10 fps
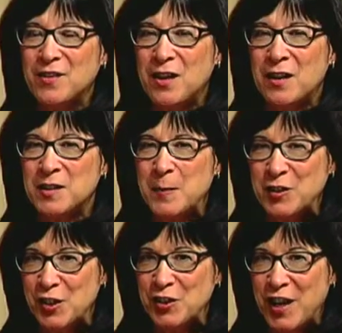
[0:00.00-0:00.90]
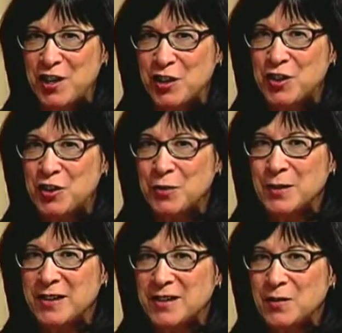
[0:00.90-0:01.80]
uh, special education
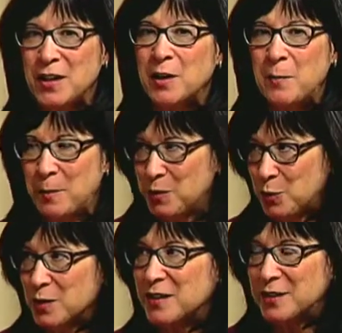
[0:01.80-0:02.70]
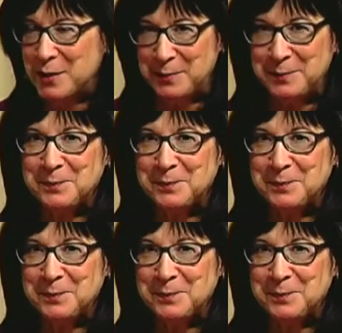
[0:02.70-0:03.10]
students in a public school system.